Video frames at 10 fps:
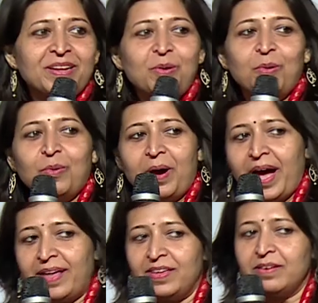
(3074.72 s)
no,
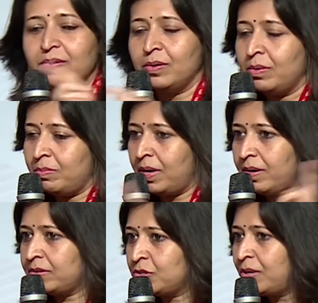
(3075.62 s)
I think
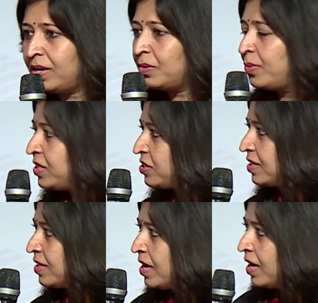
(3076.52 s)
to her
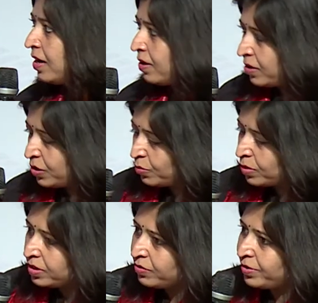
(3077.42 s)
question, you
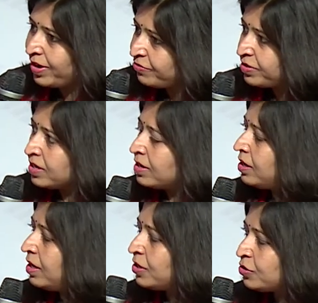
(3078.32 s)
were referring
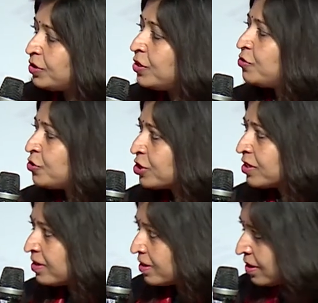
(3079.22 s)
earlier to
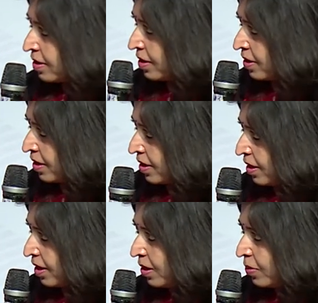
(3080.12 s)
nutrition,
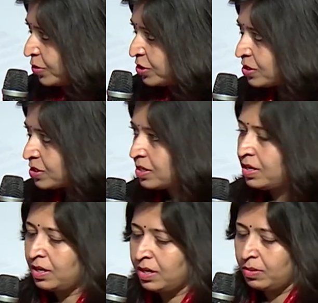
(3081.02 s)
which is
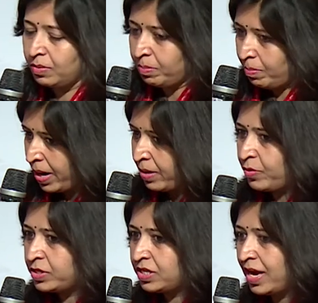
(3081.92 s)
by
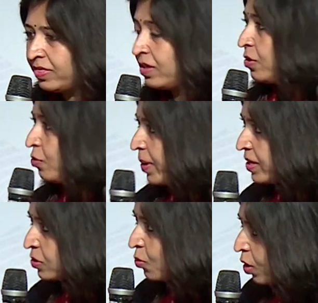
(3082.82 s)
which I think you
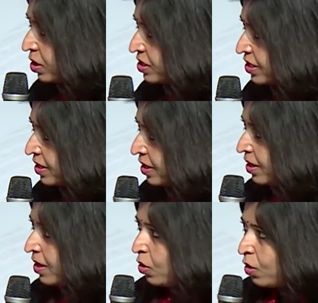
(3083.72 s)
meant quality over quantity.